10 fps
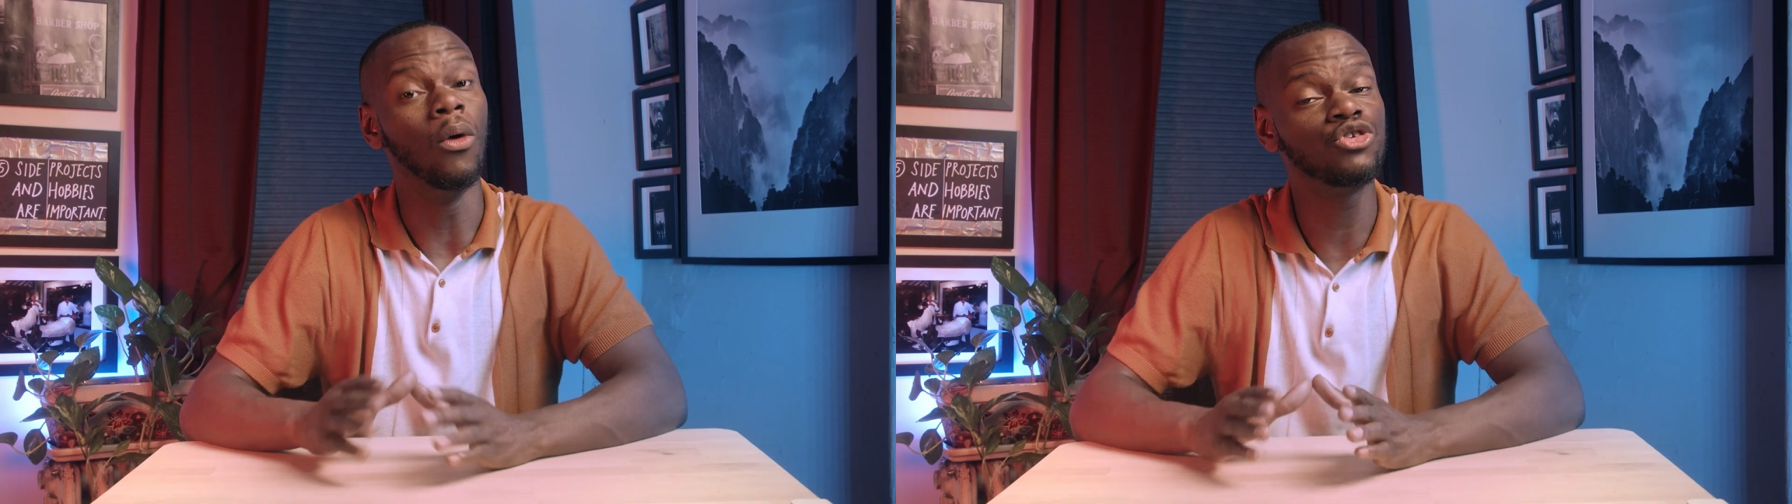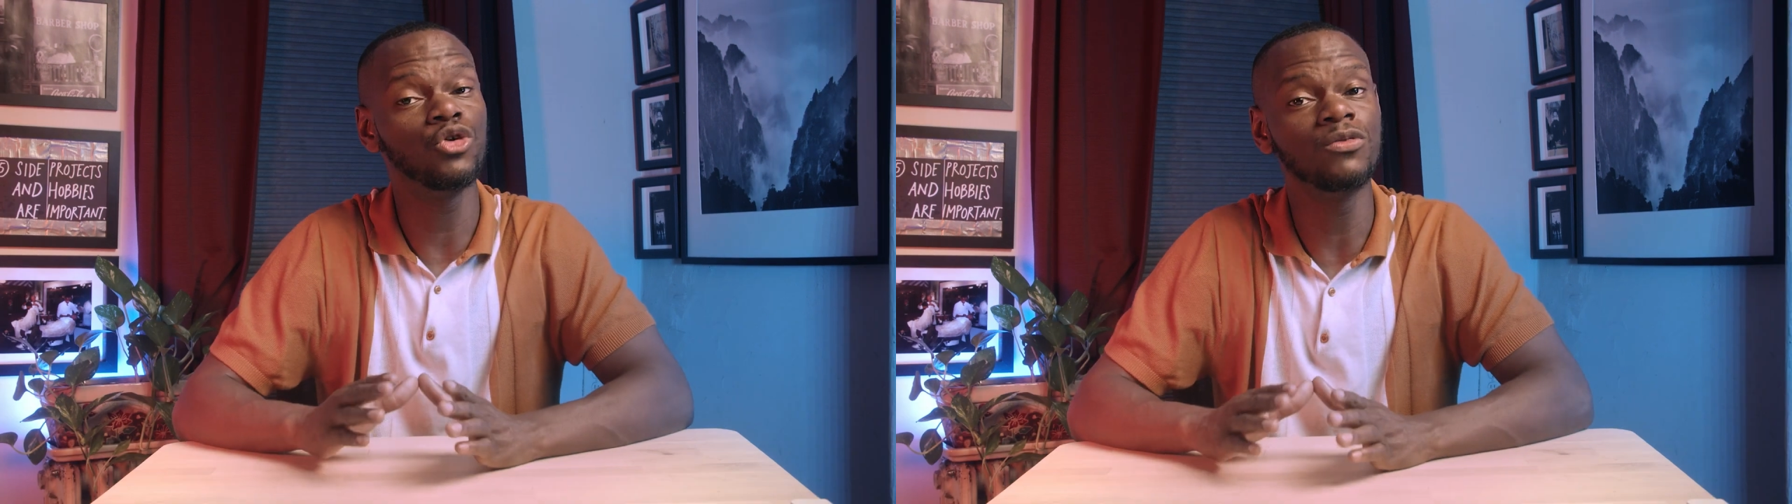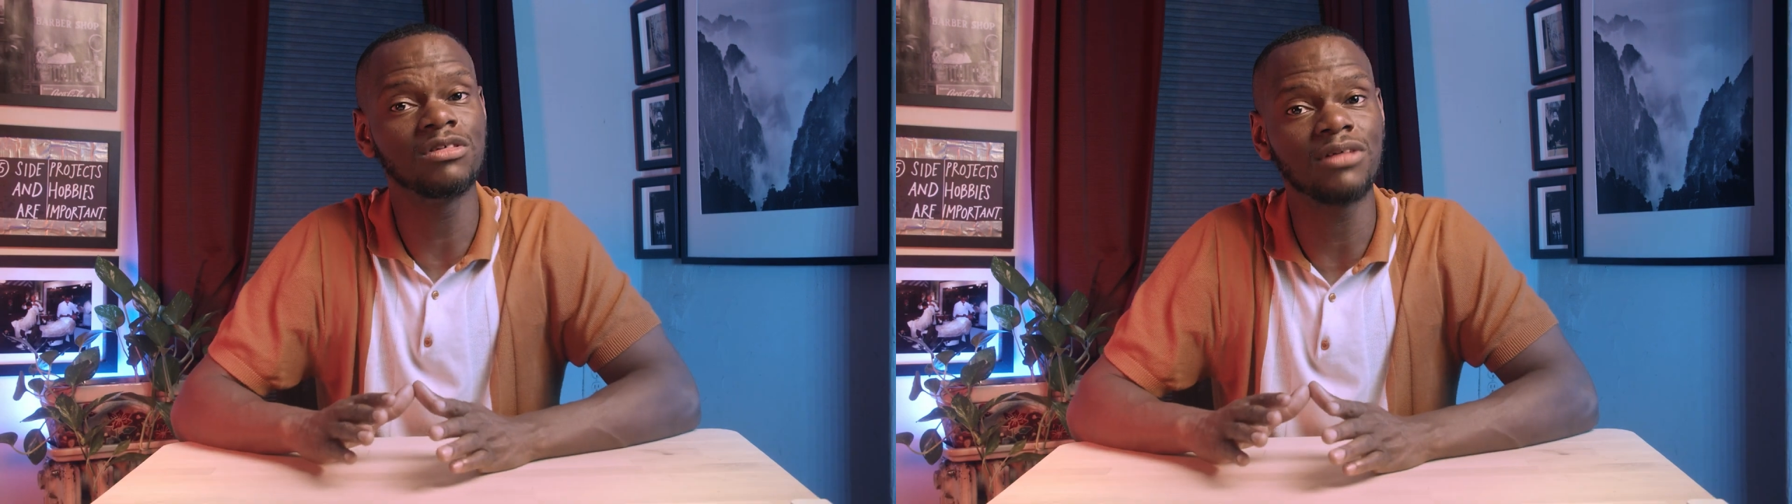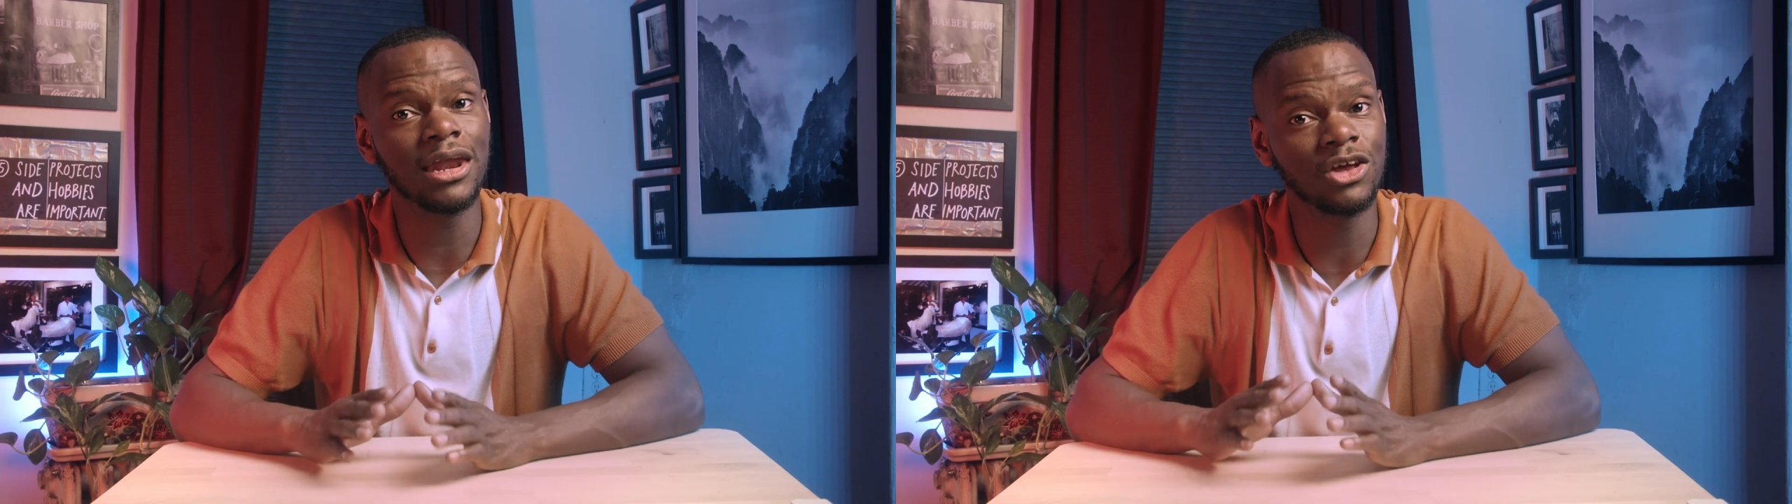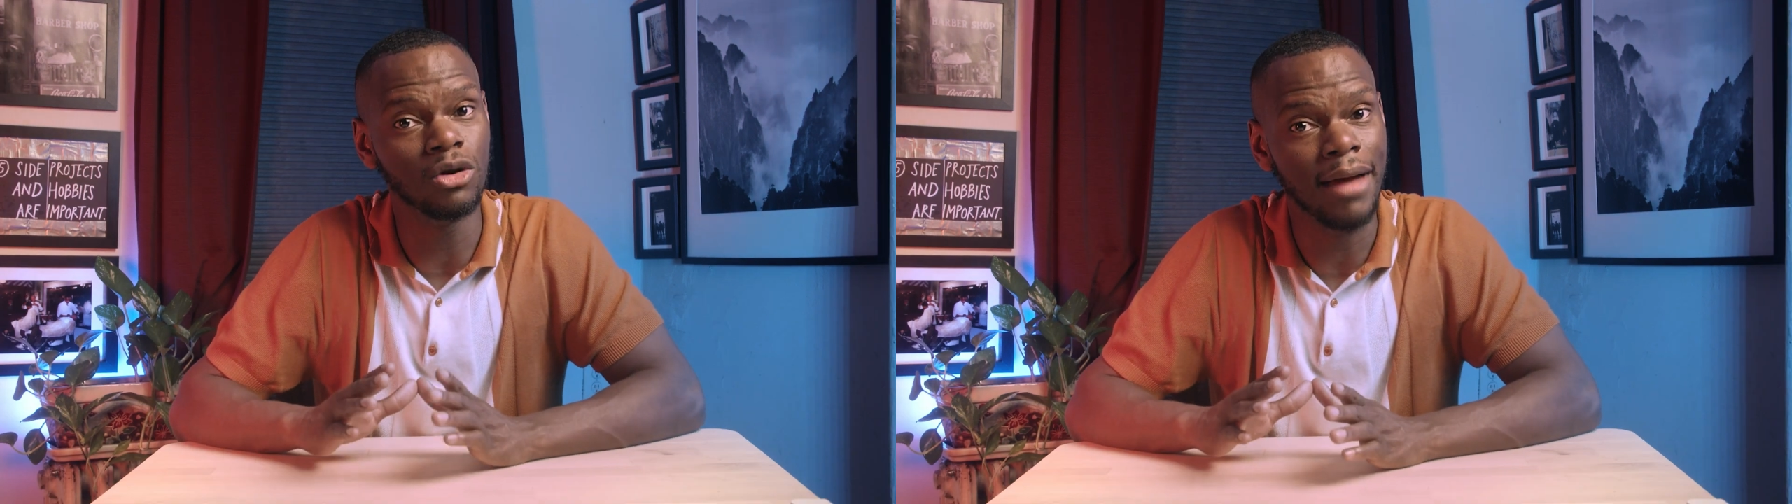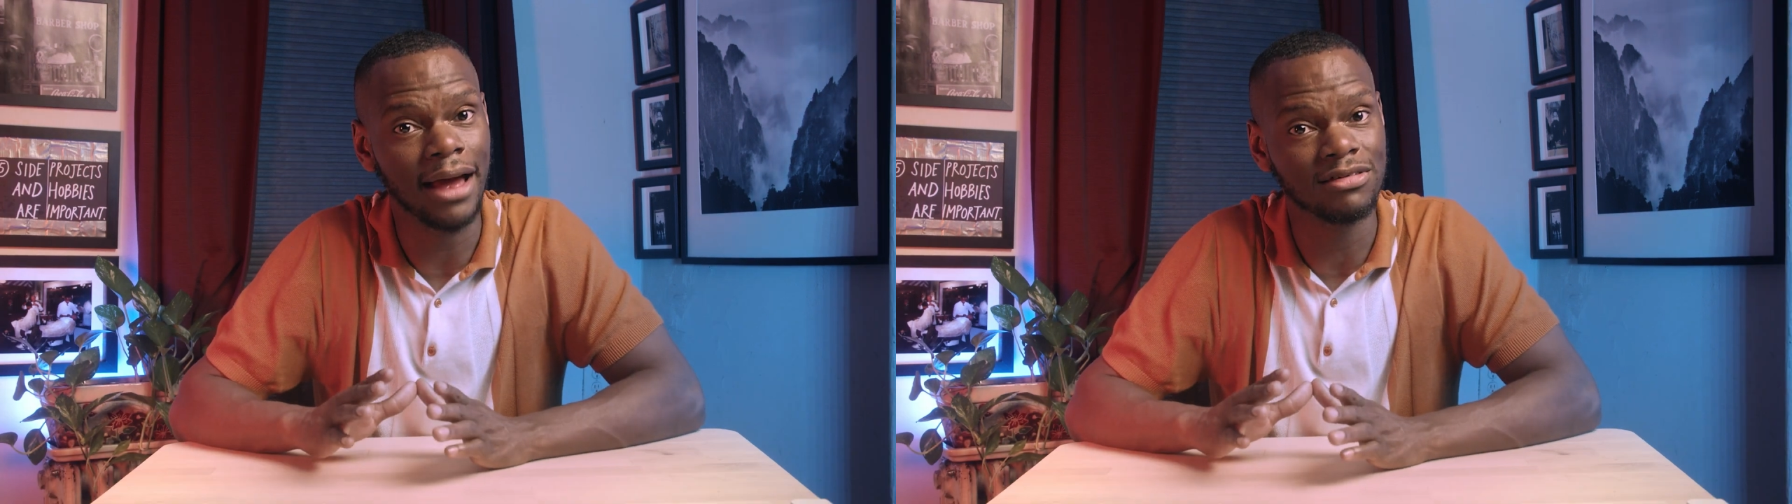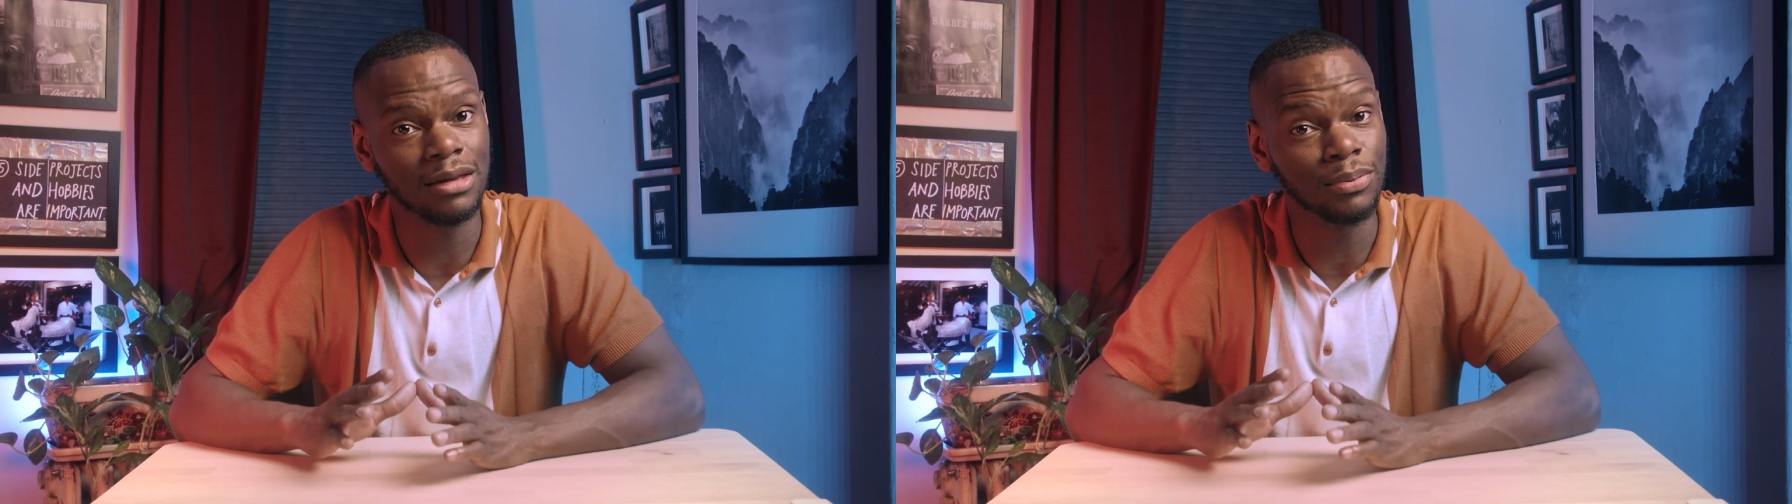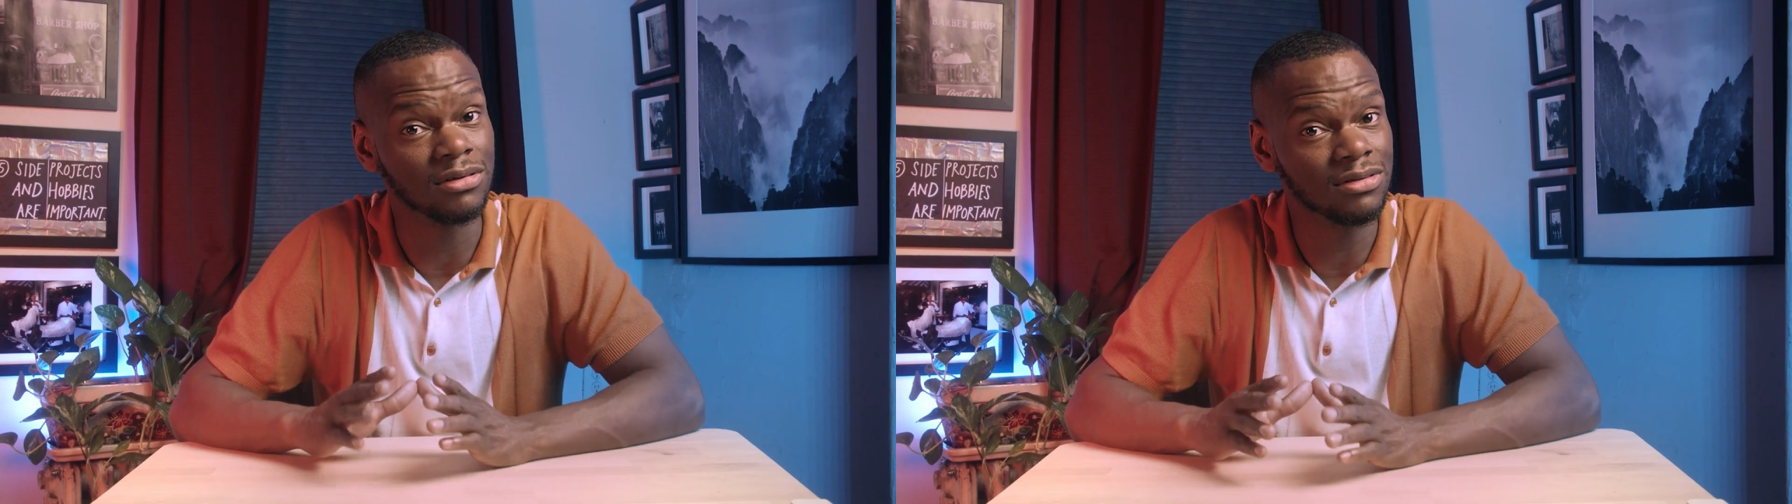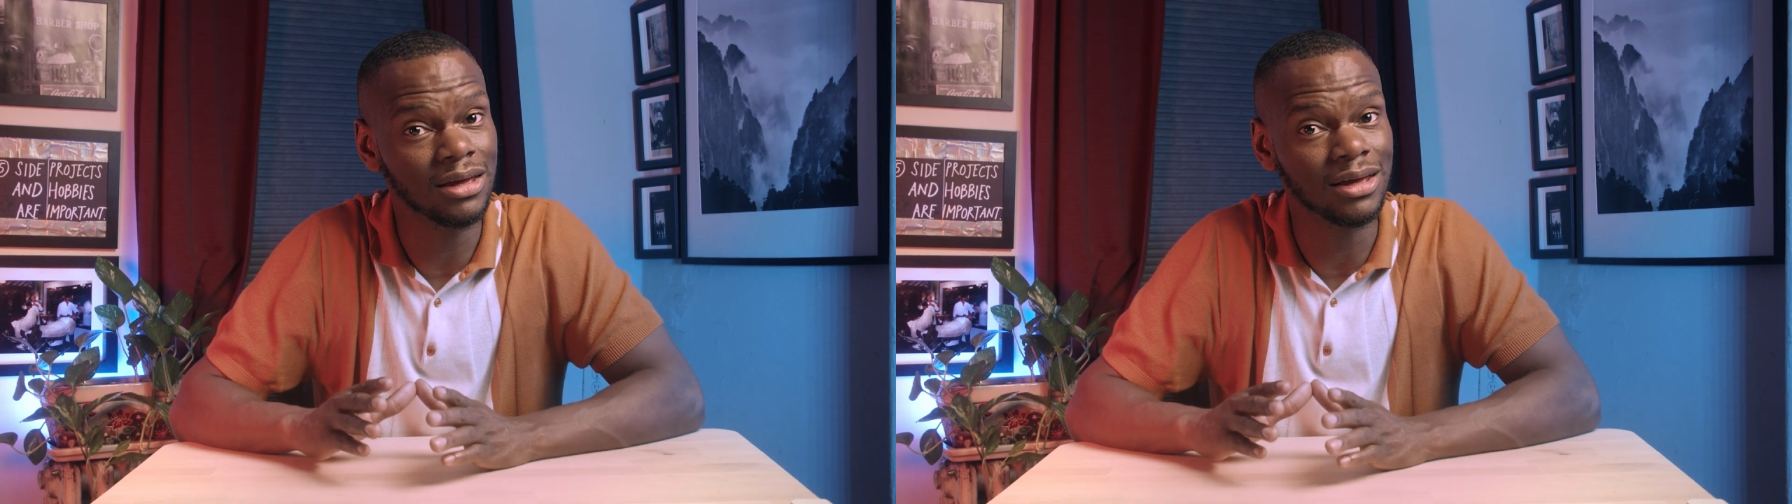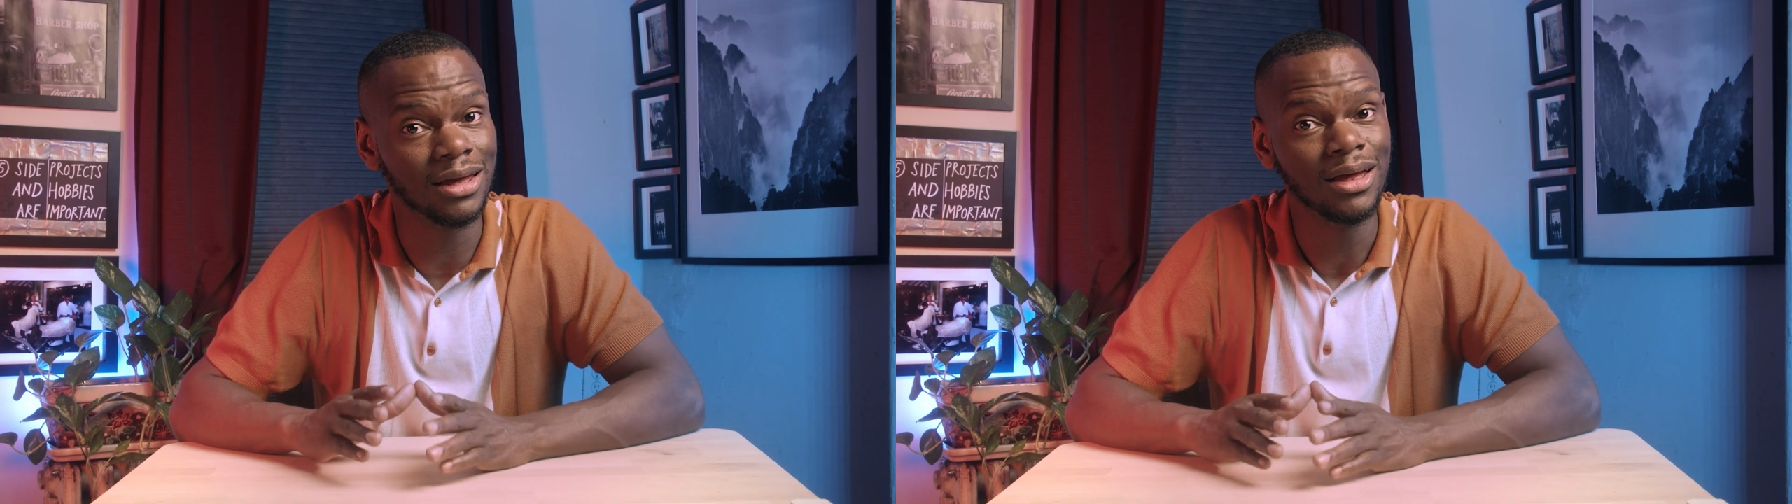Once you've decided your max C P
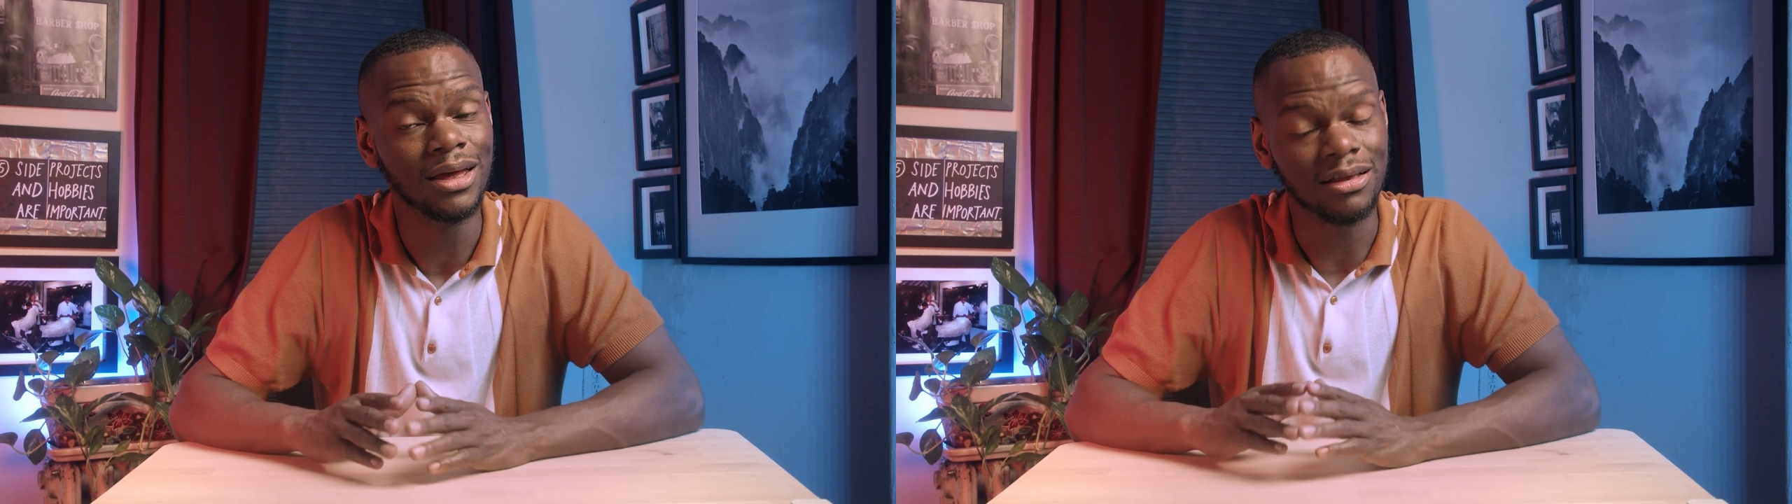C,